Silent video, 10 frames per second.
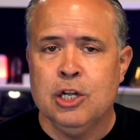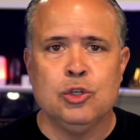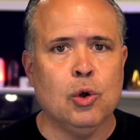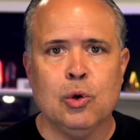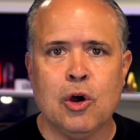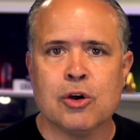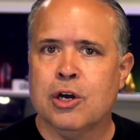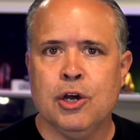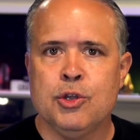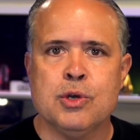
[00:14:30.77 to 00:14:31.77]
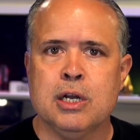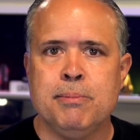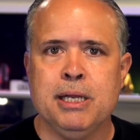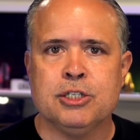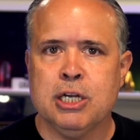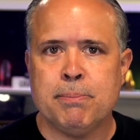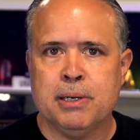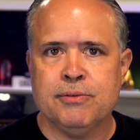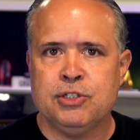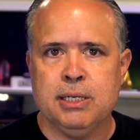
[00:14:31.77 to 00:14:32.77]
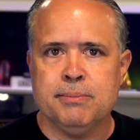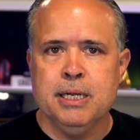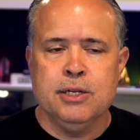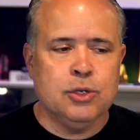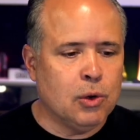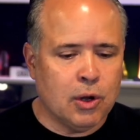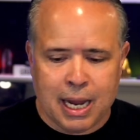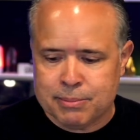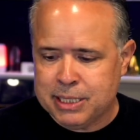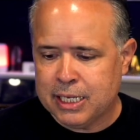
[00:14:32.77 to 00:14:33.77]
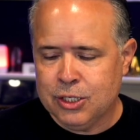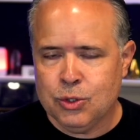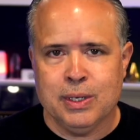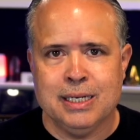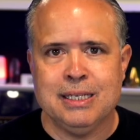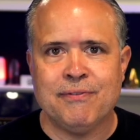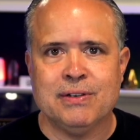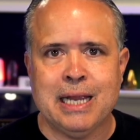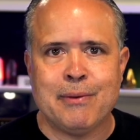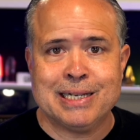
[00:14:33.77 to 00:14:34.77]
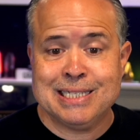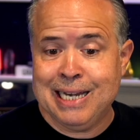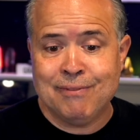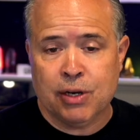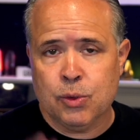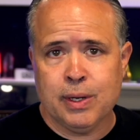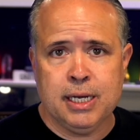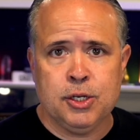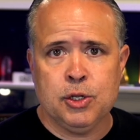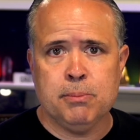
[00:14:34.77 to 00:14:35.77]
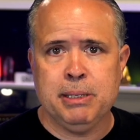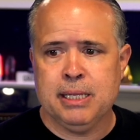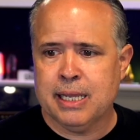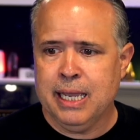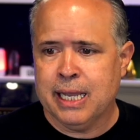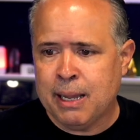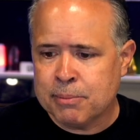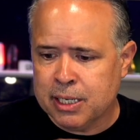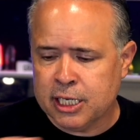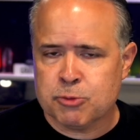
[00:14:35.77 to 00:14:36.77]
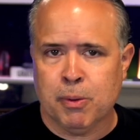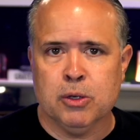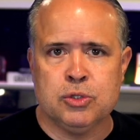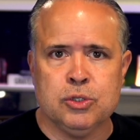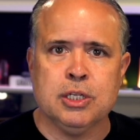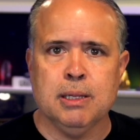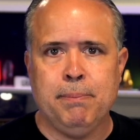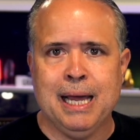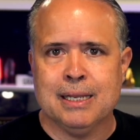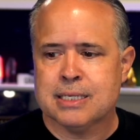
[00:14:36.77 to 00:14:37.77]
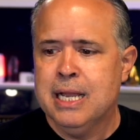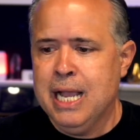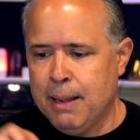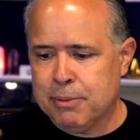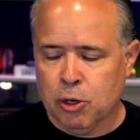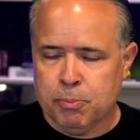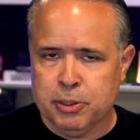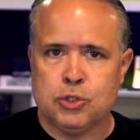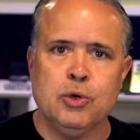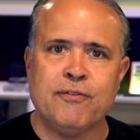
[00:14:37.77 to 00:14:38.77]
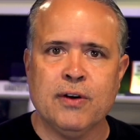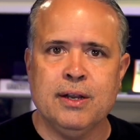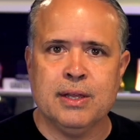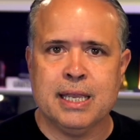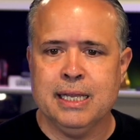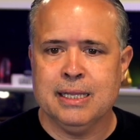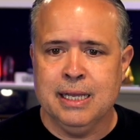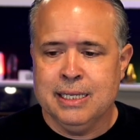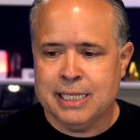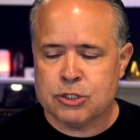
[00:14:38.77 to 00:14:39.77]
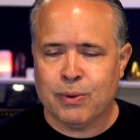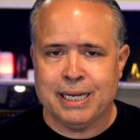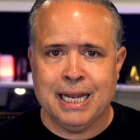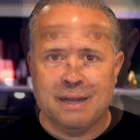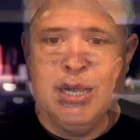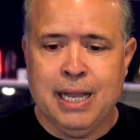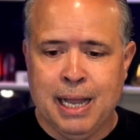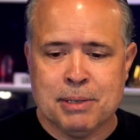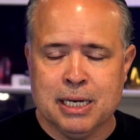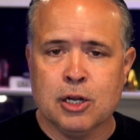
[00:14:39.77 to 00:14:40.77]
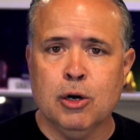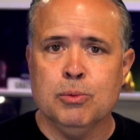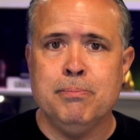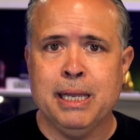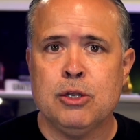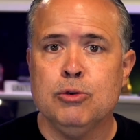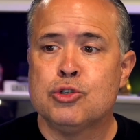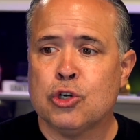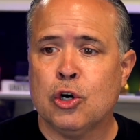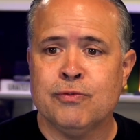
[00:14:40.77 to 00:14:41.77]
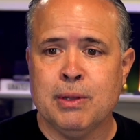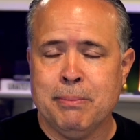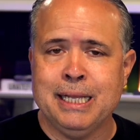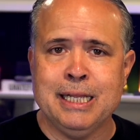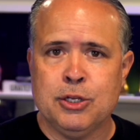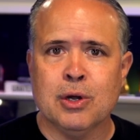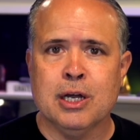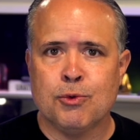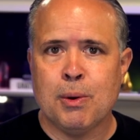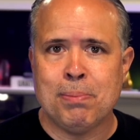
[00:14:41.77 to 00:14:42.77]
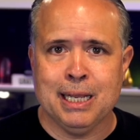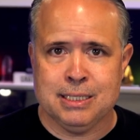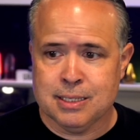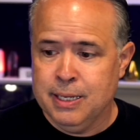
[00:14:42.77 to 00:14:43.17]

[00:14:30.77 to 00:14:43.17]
No longer are you going to be a shepherd of sheep. No longer, I'm taking you in a different direction. I've anointed you to be the king. I'm going to expose you to the palace. I'm going to go put you in front of the king that's right now. I'm going to go make you serve the man that you're going to replace.